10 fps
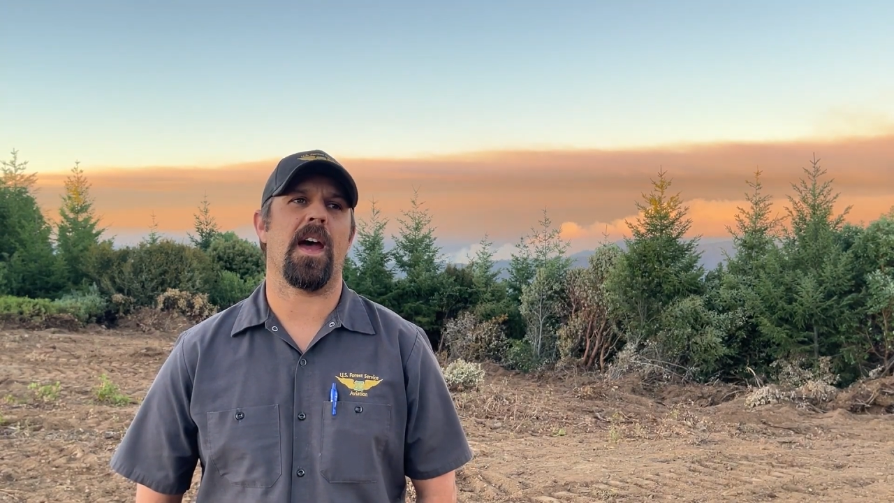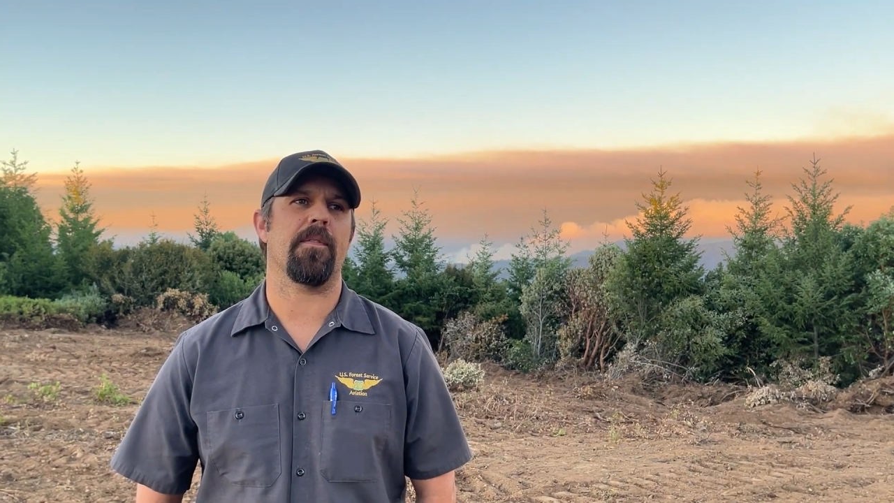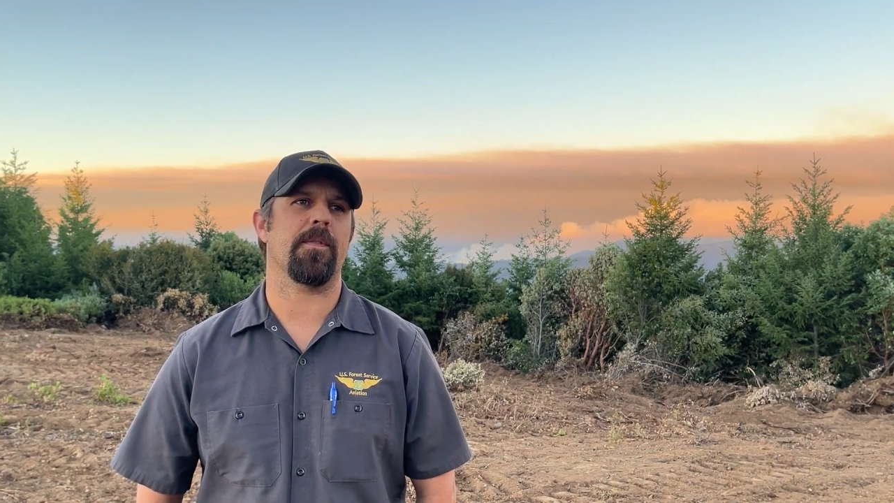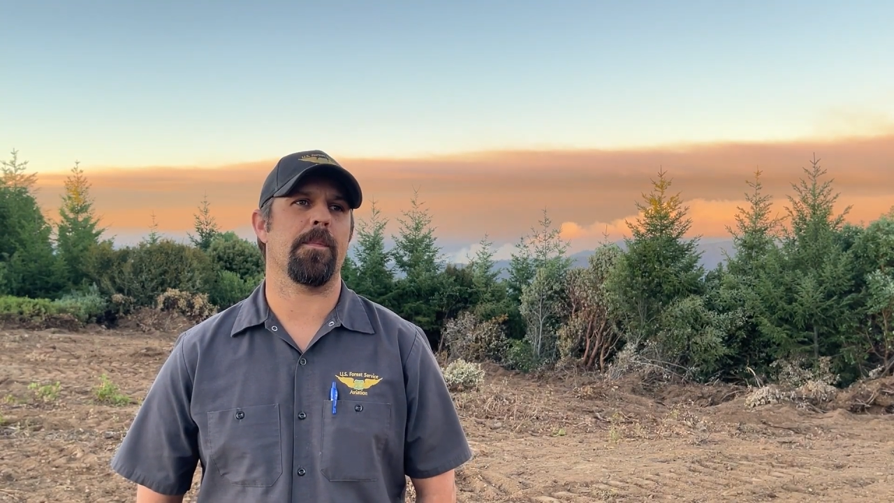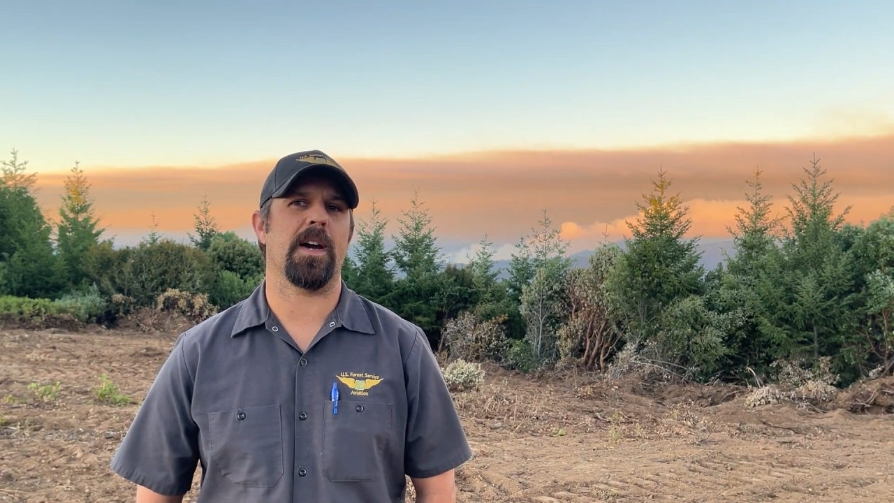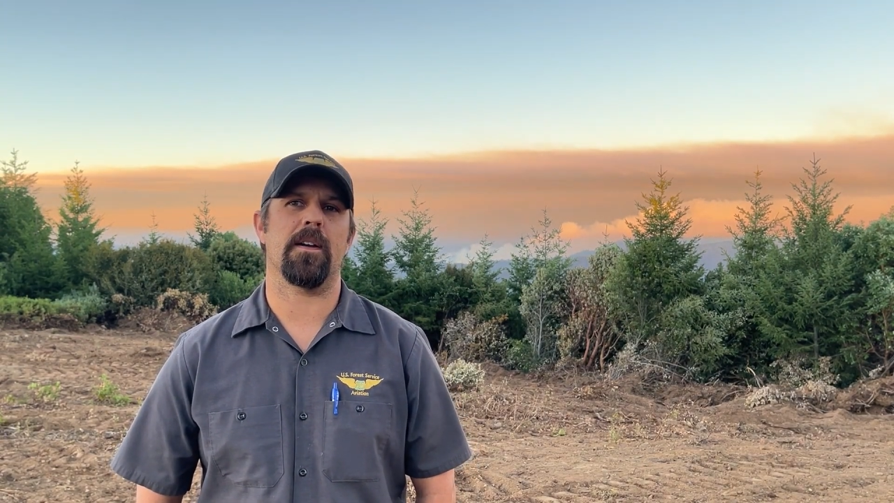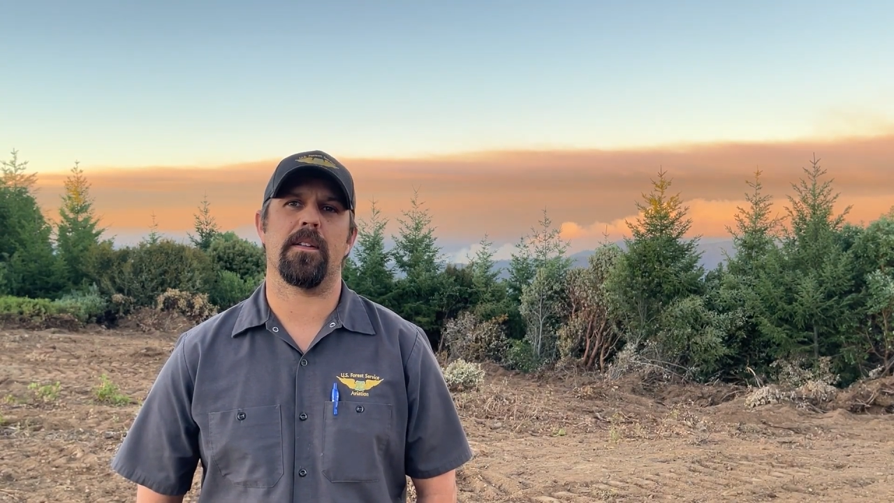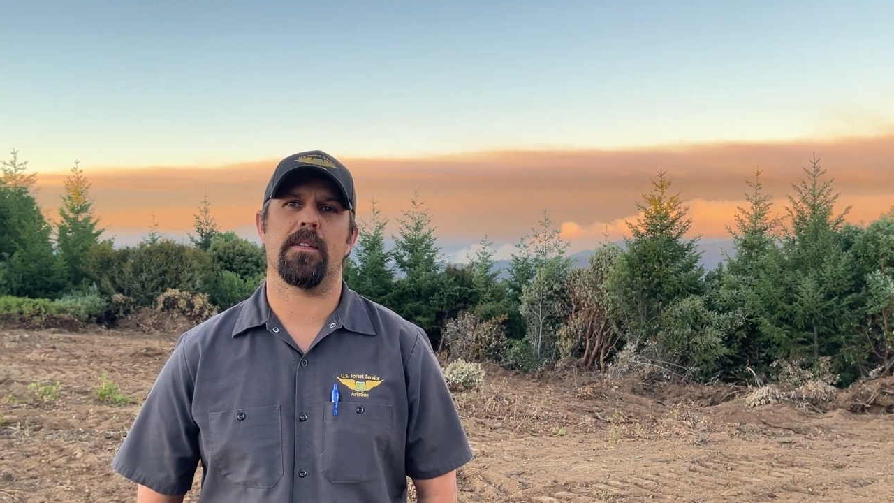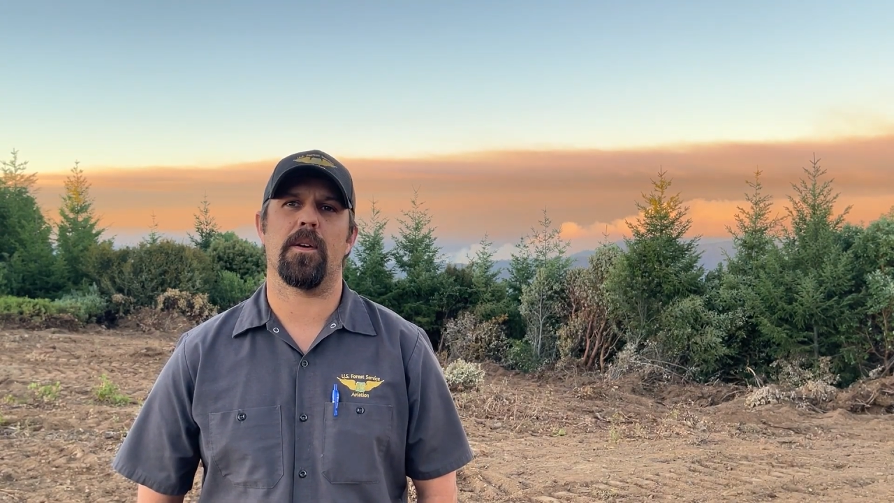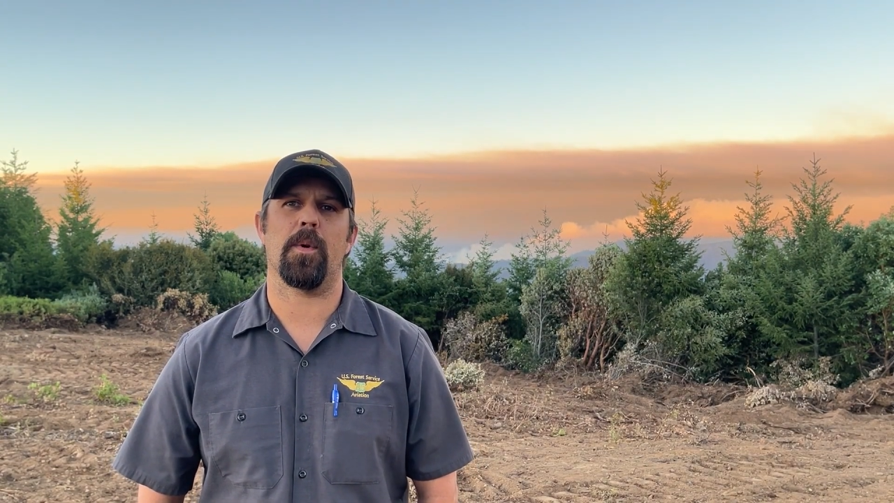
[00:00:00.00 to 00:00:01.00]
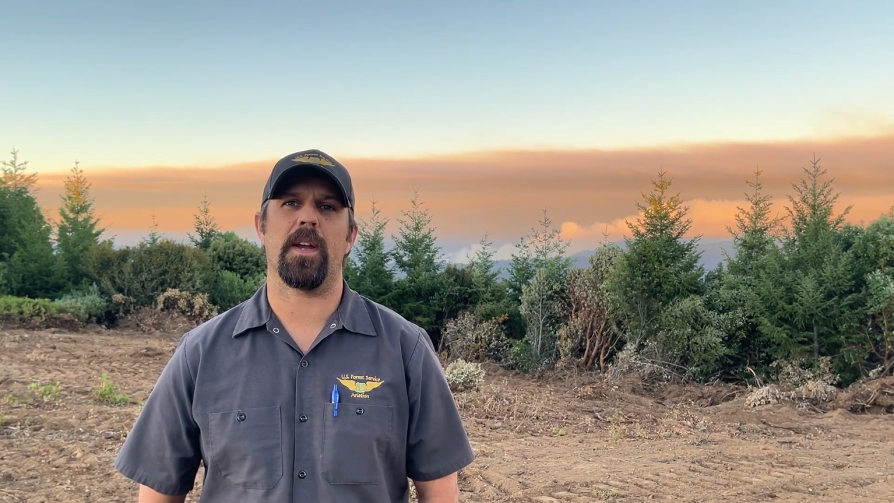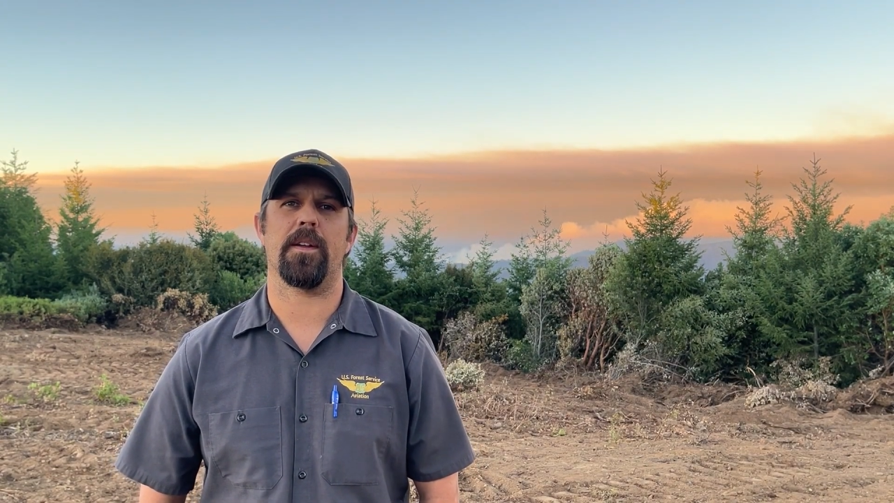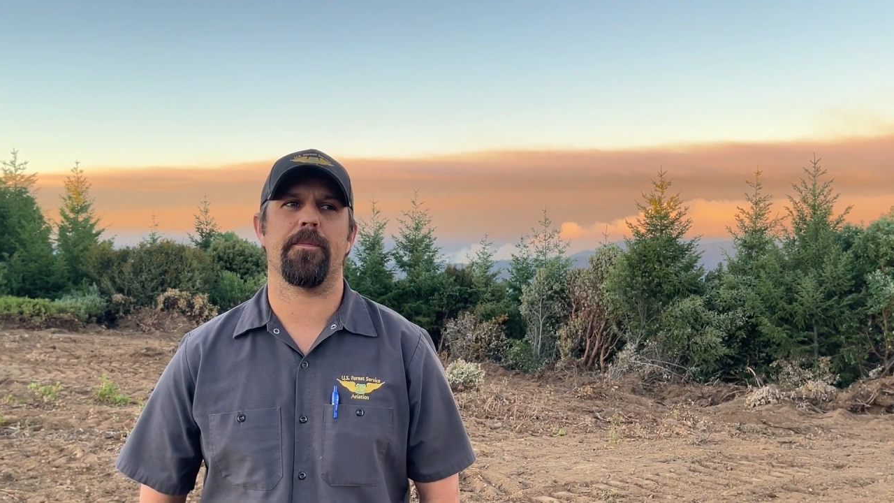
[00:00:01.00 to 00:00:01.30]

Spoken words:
half a mile away.